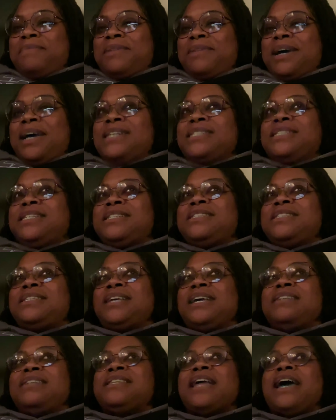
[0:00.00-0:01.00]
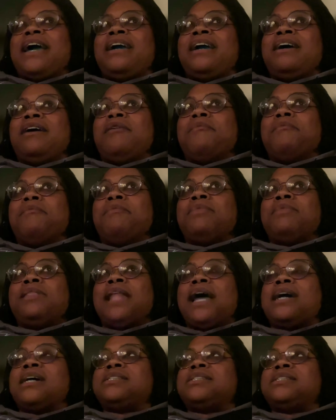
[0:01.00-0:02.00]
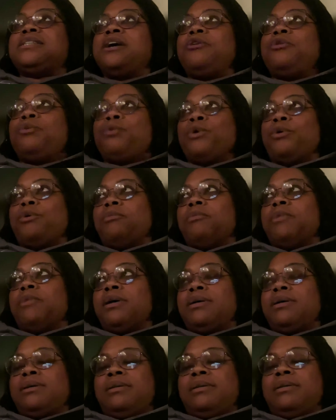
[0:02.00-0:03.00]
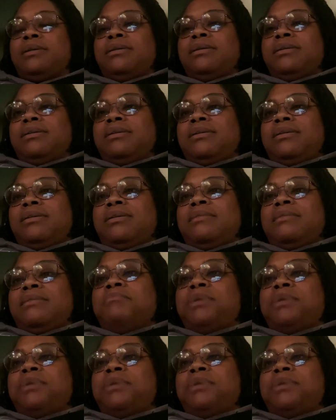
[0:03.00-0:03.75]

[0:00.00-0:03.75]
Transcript: Because it's like a sunroom. Oh.